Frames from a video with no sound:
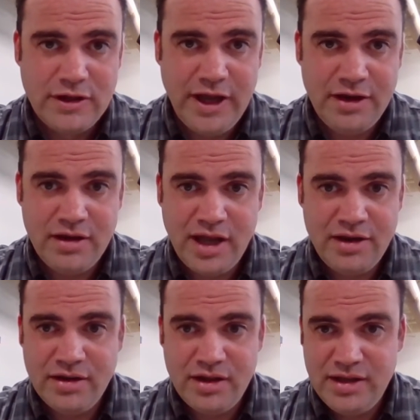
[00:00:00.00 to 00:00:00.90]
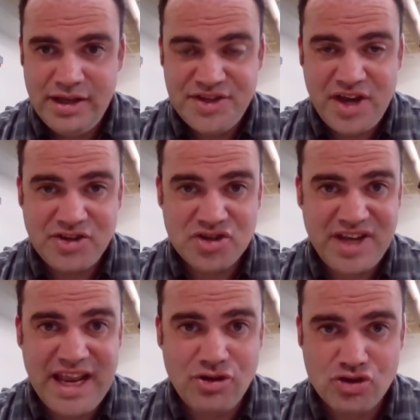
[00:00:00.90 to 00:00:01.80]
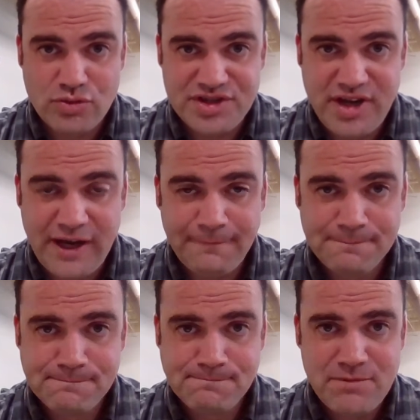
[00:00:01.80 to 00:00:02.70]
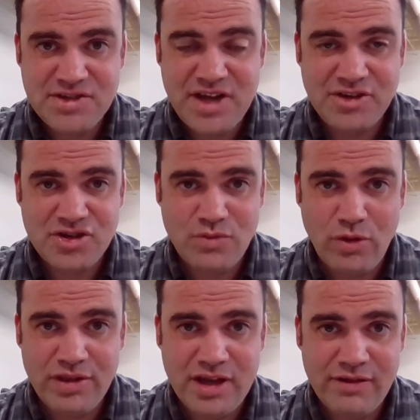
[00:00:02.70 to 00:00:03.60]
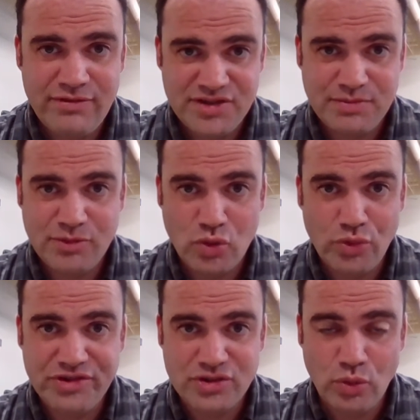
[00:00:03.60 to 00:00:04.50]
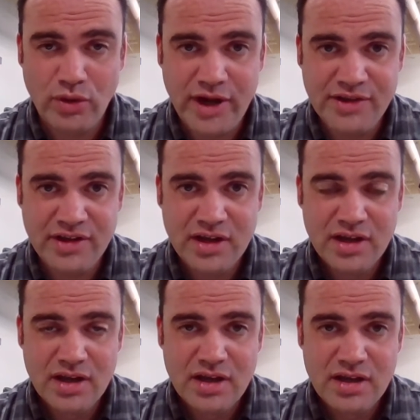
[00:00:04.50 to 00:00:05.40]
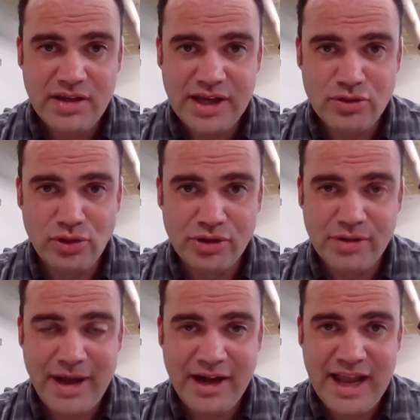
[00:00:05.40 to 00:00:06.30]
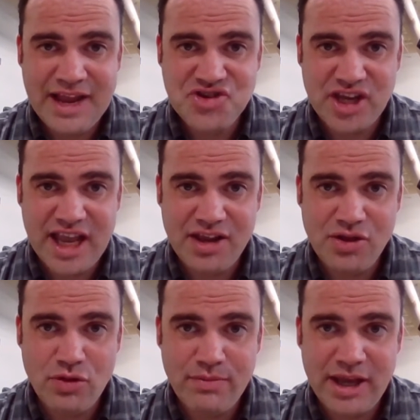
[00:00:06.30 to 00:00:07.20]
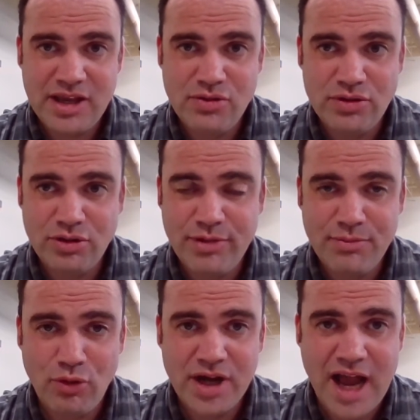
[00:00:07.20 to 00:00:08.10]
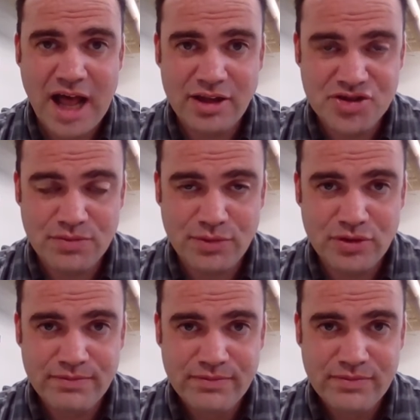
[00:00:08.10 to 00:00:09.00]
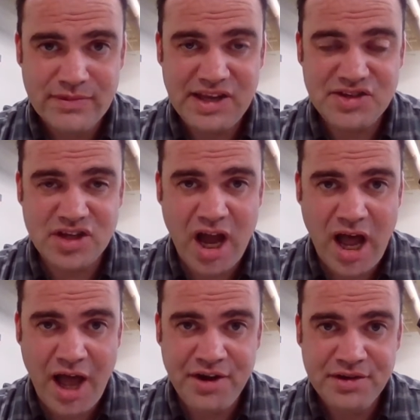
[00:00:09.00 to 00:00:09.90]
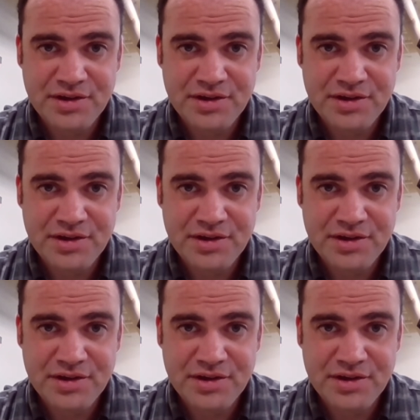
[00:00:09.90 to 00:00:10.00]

And he's not just interesting. He's not just worthy of some cool stories that you learned about and educating you and making you a little bit more knowledgeable. He's God.